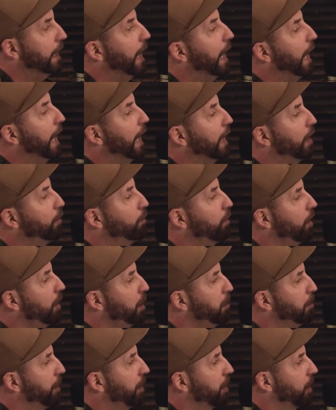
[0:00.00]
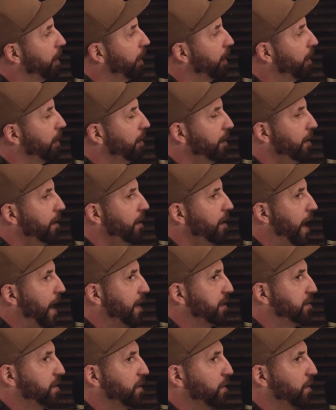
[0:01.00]
handiwork, but yeah. like I
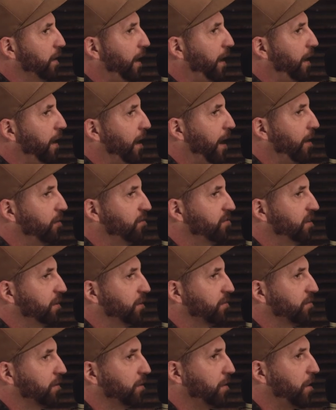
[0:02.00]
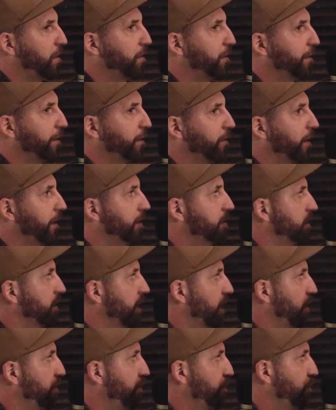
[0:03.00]
still like I see those long, crazy
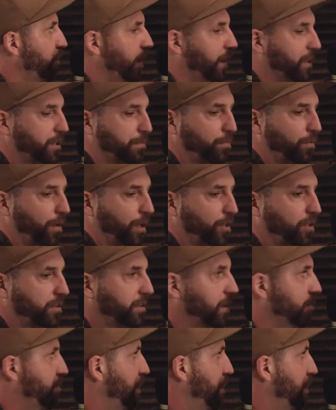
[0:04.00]
like three inch brushes that